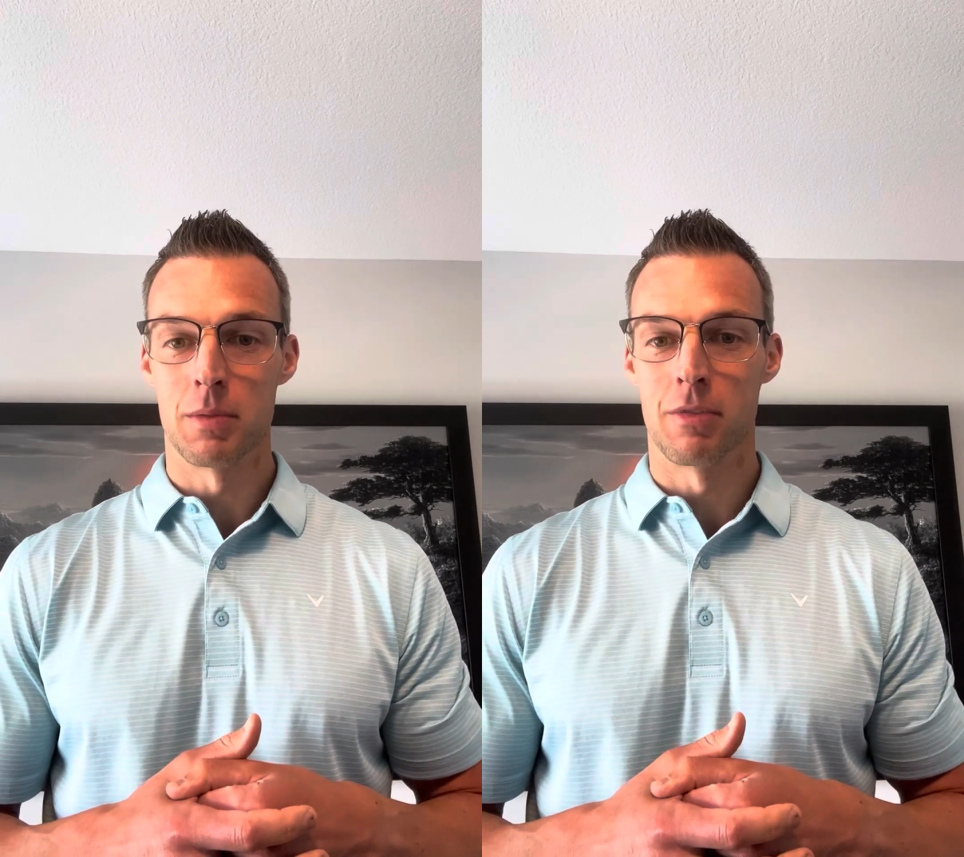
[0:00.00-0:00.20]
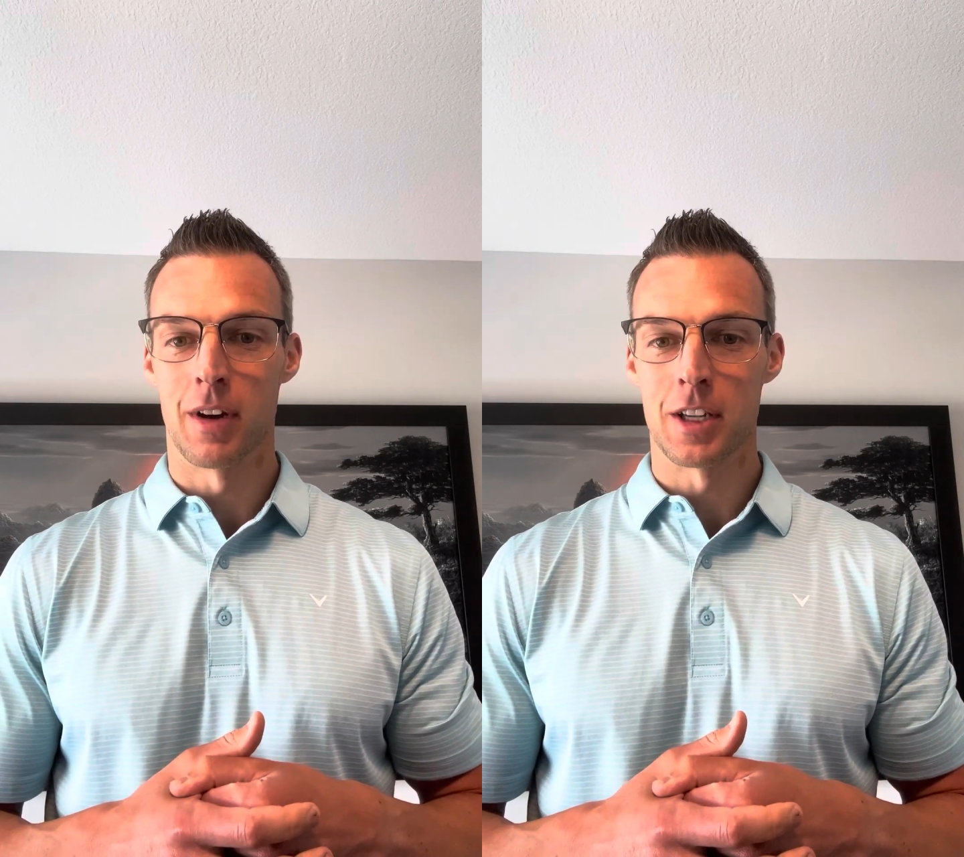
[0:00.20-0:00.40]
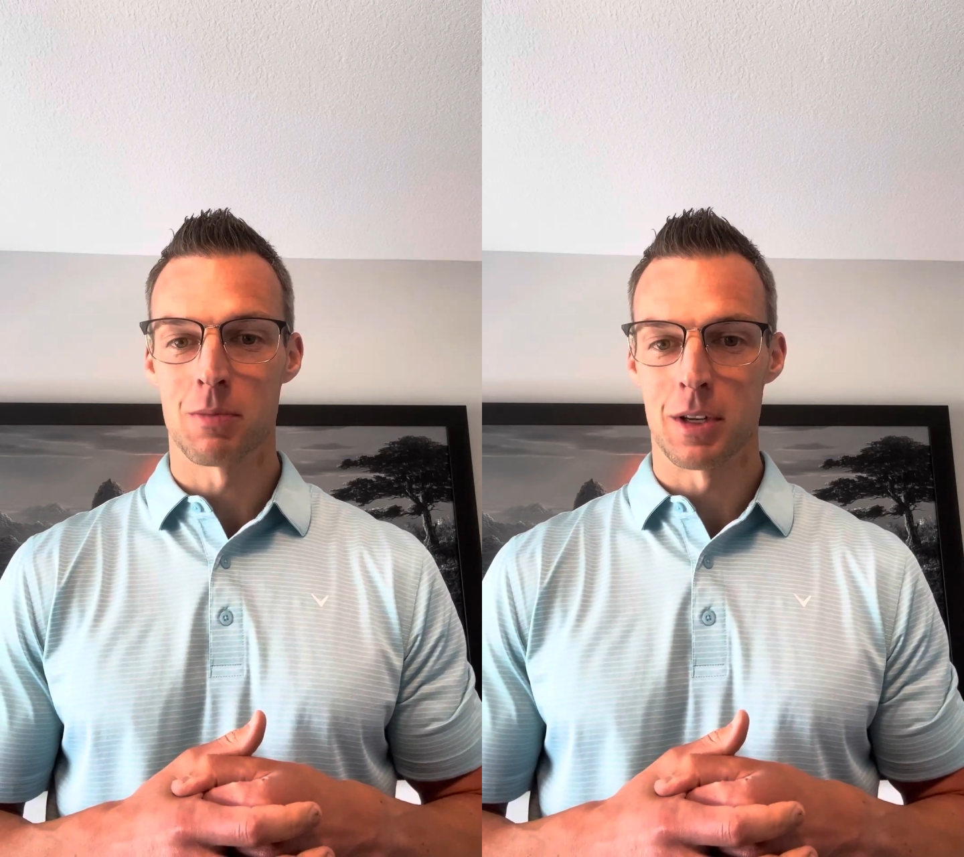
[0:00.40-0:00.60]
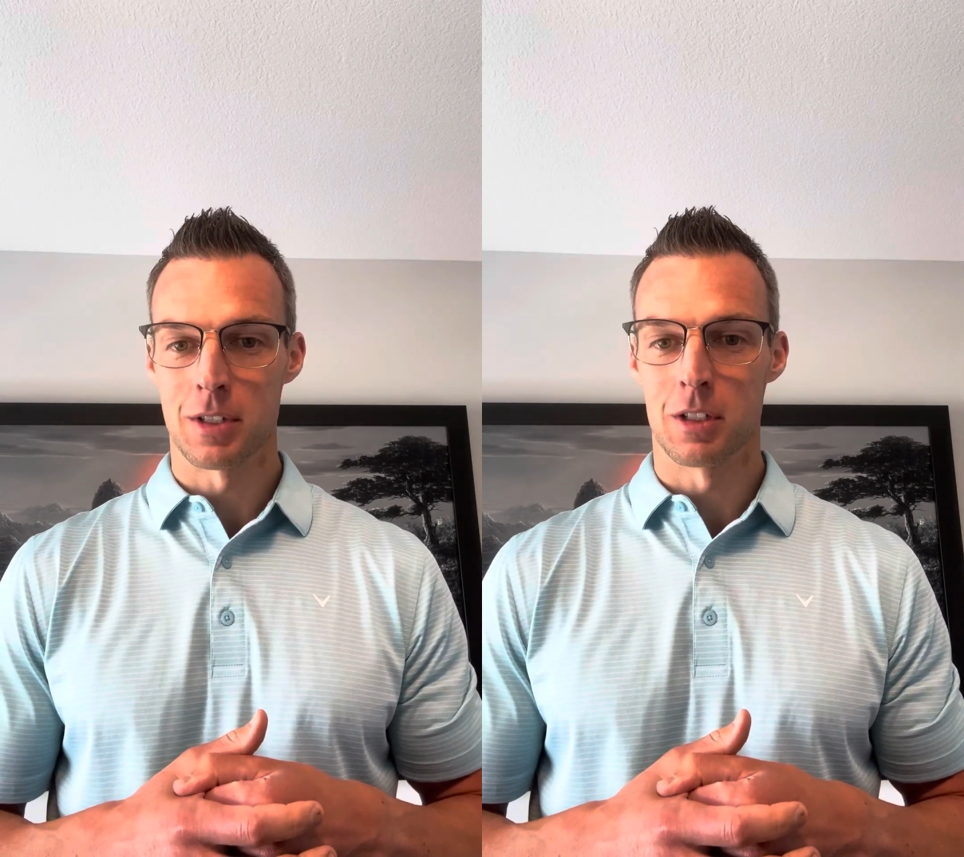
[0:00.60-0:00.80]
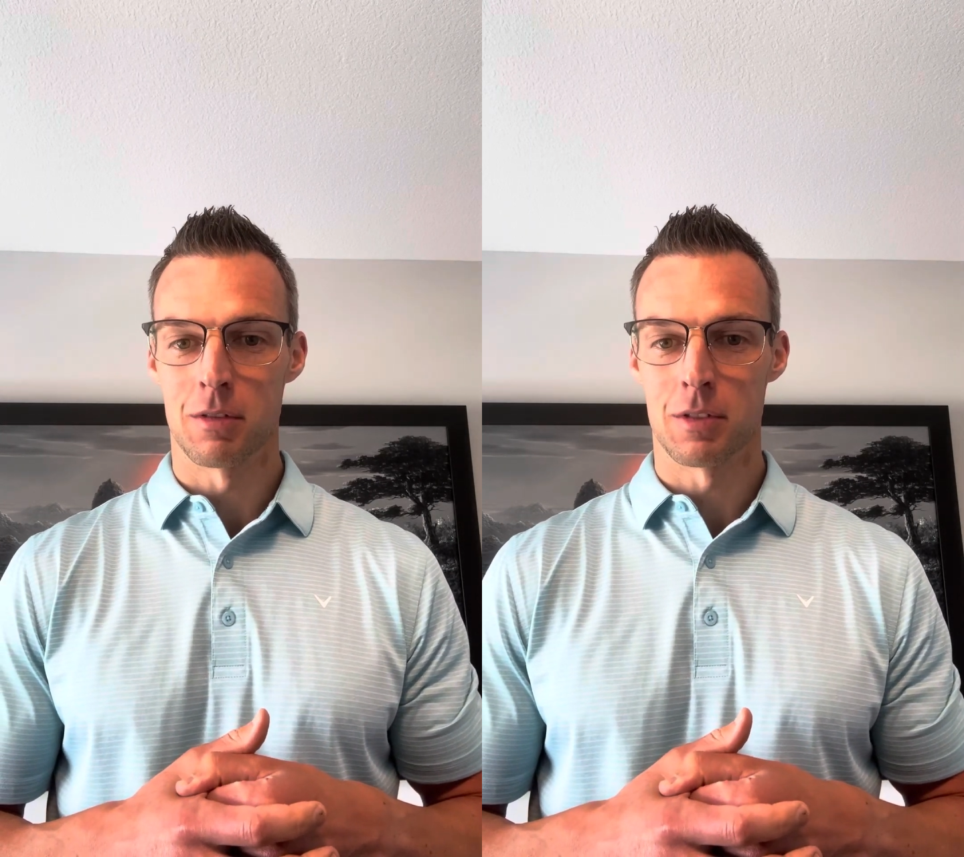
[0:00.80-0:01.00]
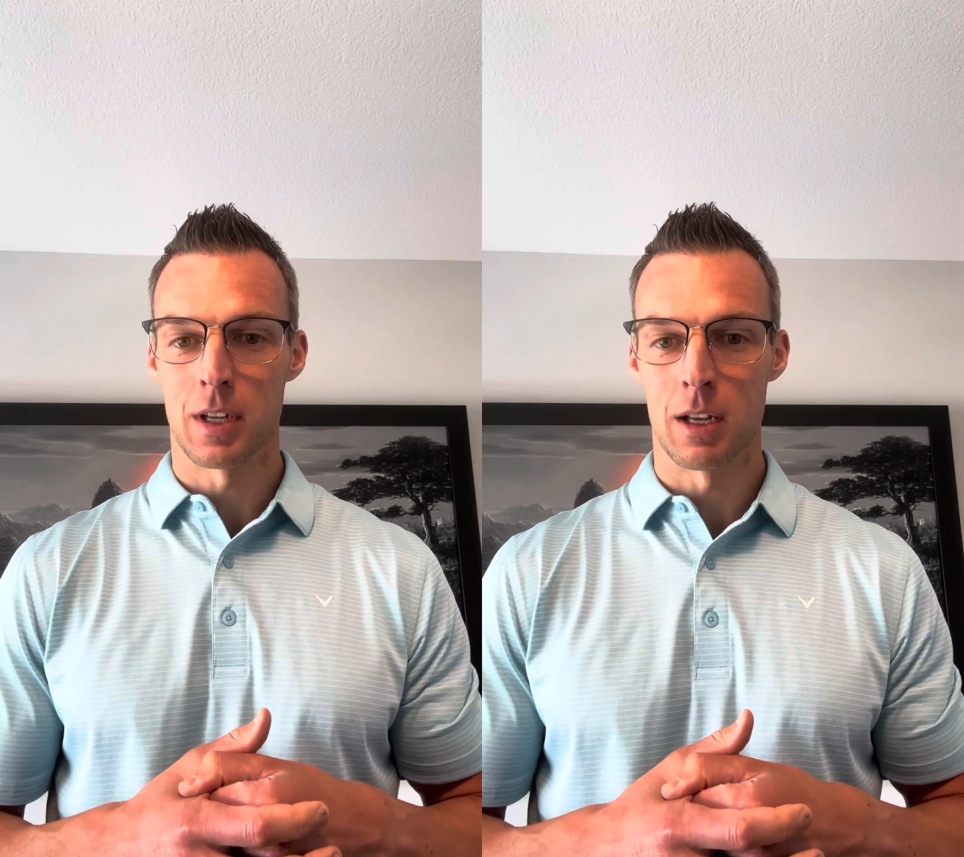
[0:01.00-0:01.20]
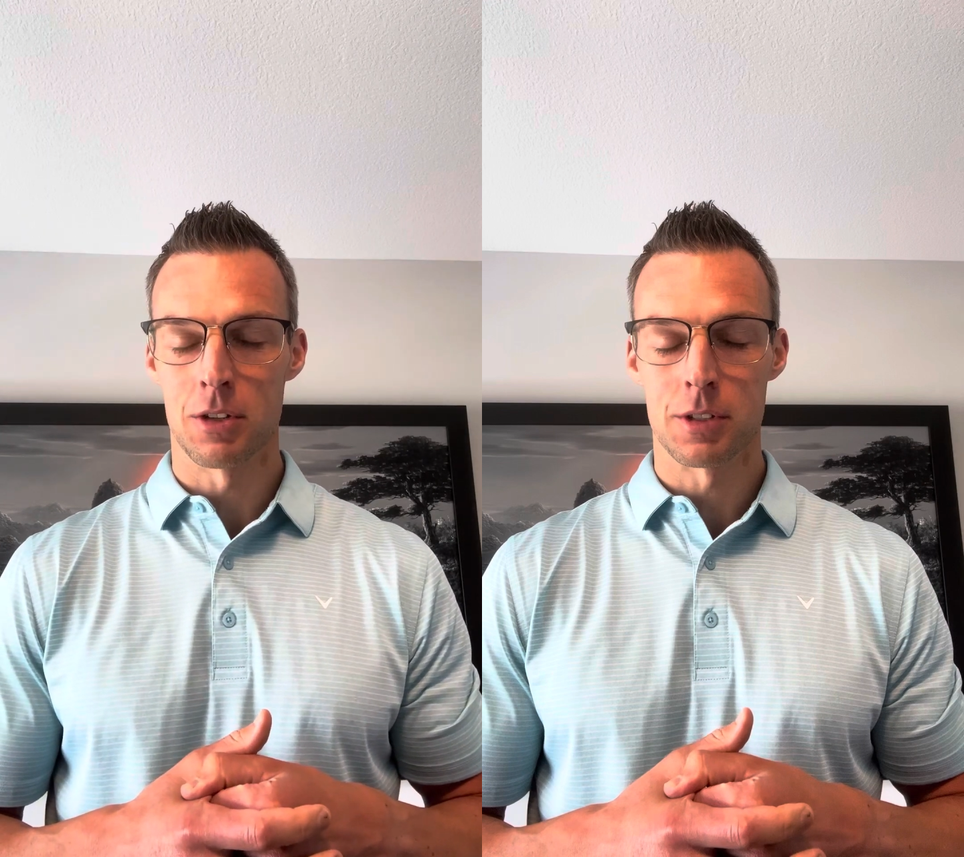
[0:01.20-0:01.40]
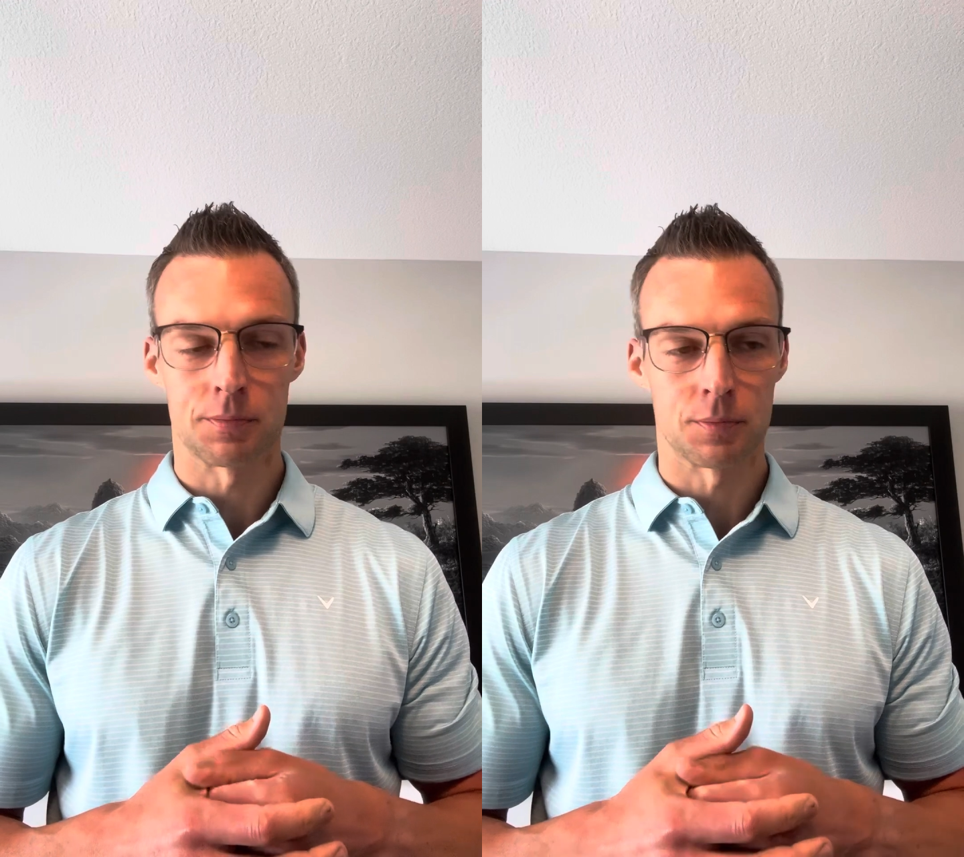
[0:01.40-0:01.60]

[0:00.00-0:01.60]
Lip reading: vice president of sales,